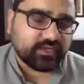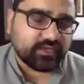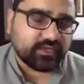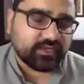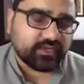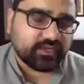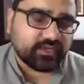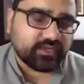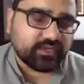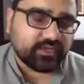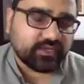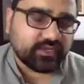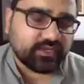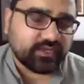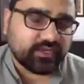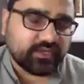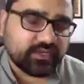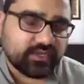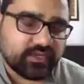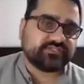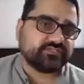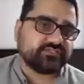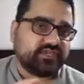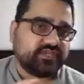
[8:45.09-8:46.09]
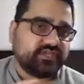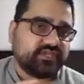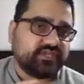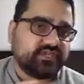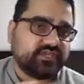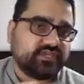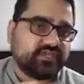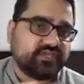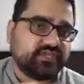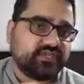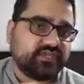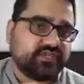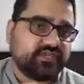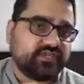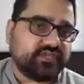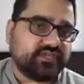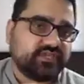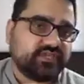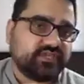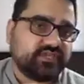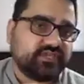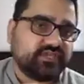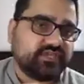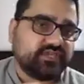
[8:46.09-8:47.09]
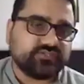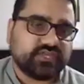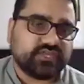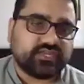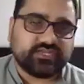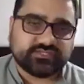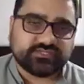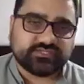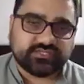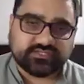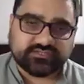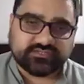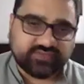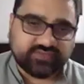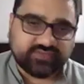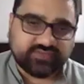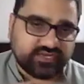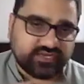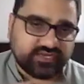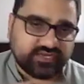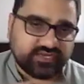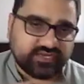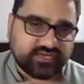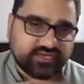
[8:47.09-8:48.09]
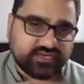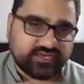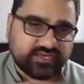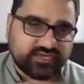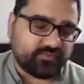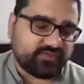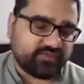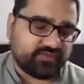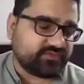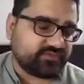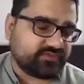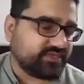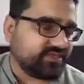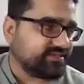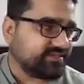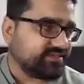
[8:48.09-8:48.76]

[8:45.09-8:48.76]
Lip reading: Because innovating in any of those areas is very different from everything else.